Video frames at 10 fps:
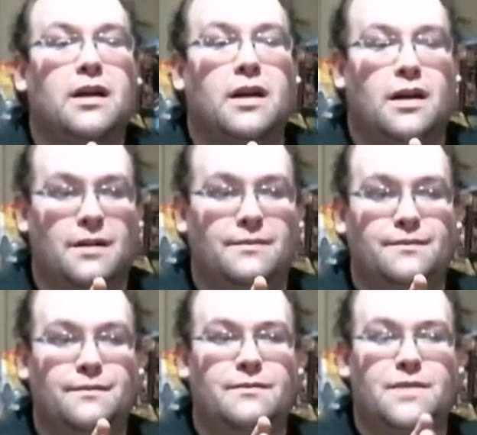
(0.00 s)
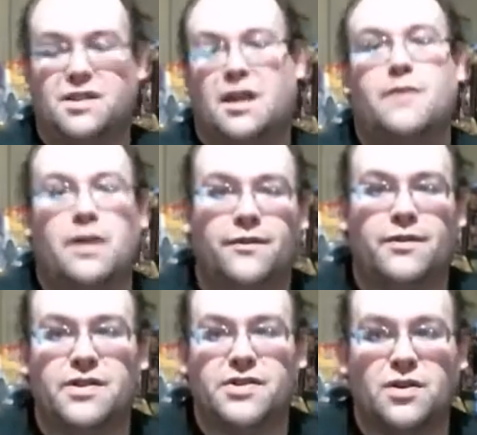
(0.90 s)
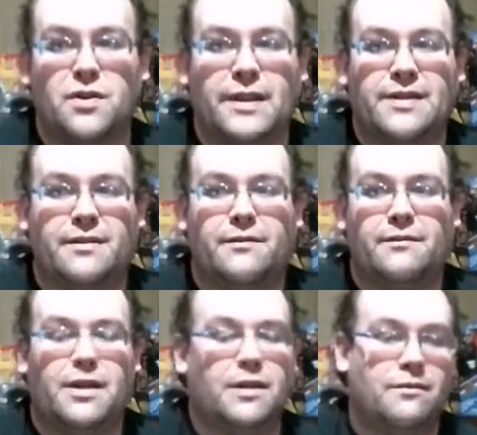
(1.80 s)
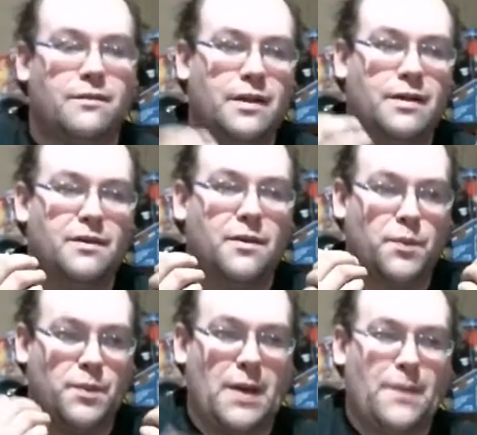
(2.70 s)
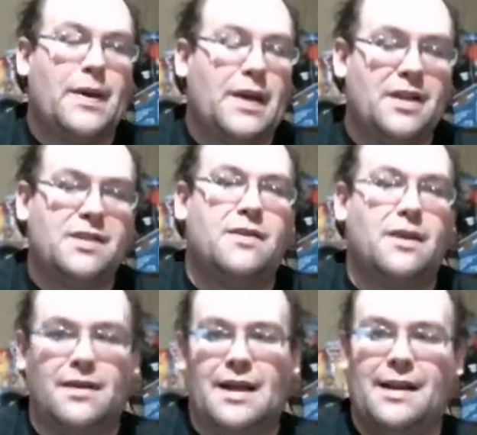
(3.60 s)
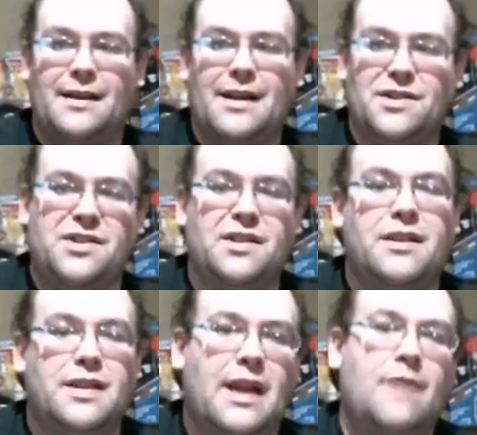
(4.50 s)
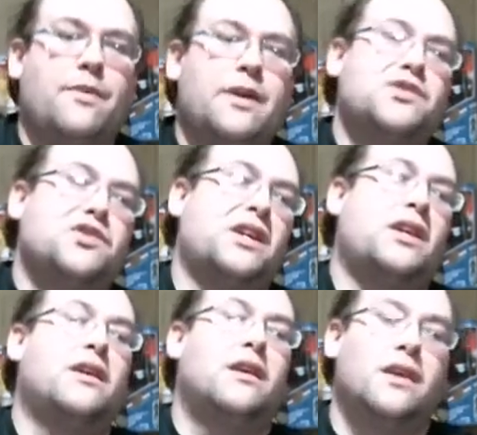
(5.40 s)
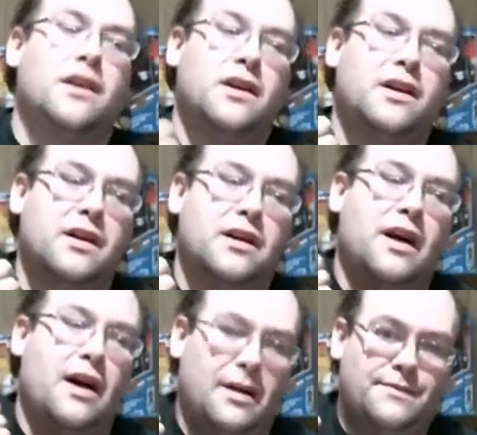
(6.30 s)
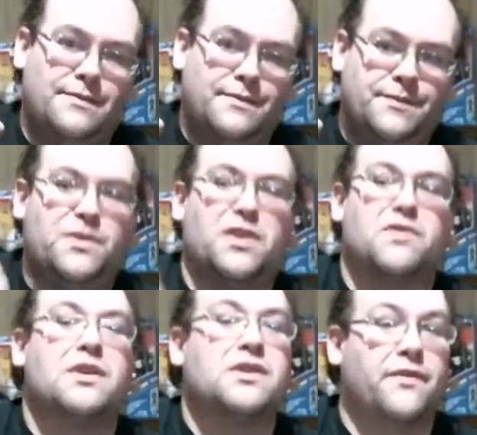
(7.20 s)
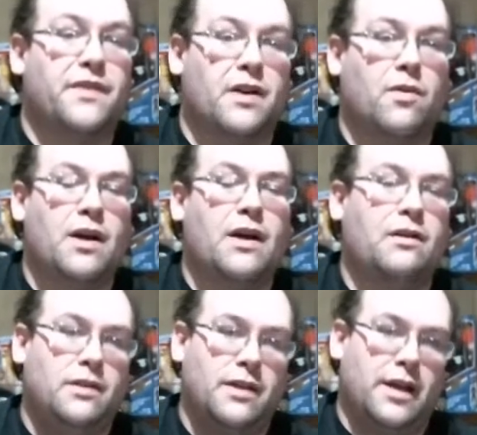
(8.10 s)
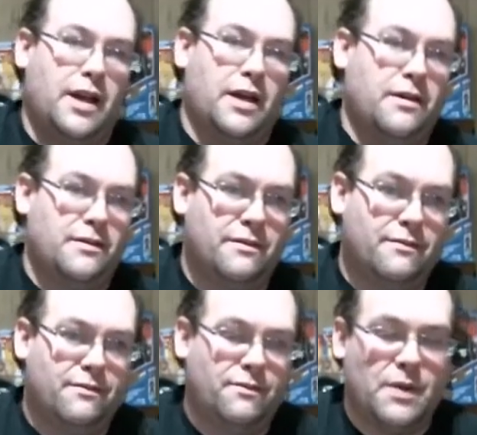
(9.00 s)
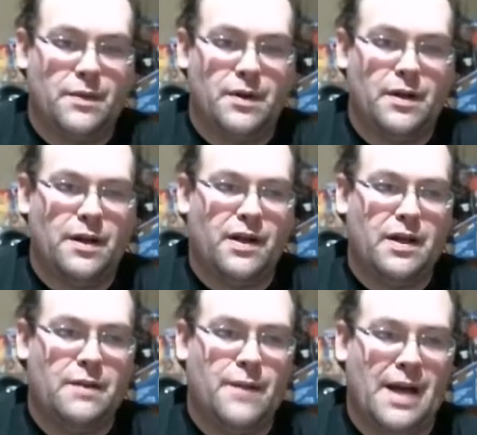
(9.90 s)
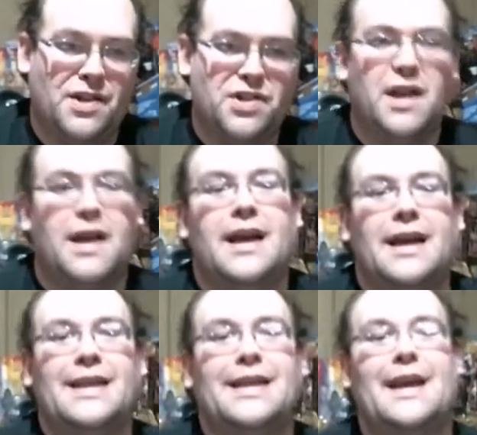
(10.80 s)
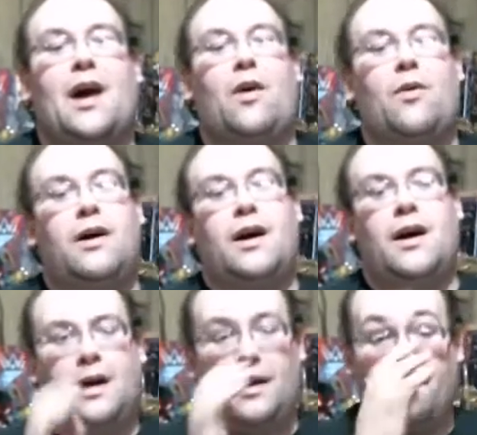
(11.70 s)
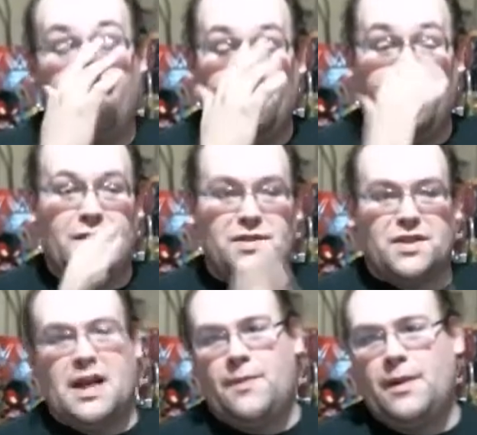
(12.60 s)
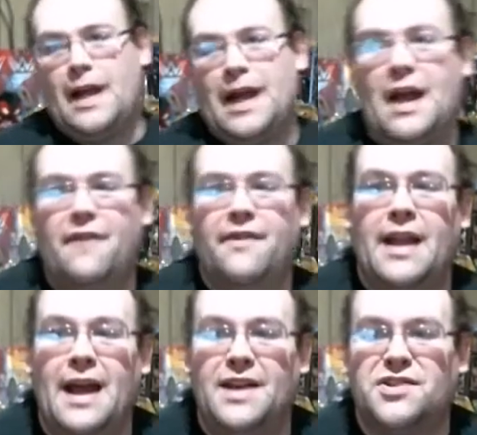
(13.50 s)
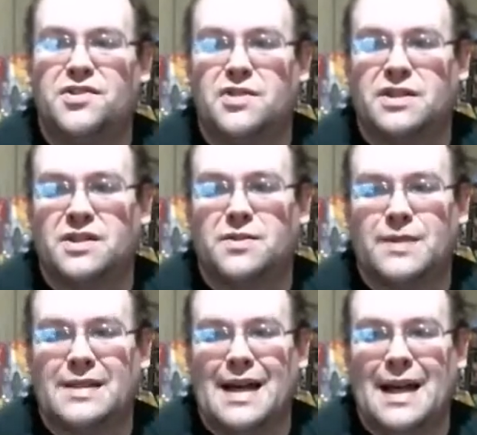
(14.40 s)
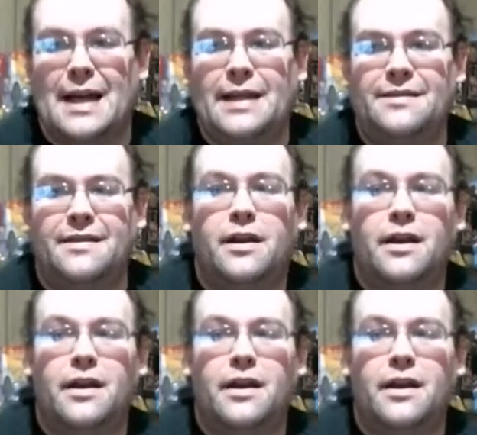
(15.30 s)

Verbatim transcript: um, slam dunk for this tournament, you know, because you know not not just of the name, but she um, does wrestle very well and can put on a good match. Now, um, there's a couple I have an asterisk besides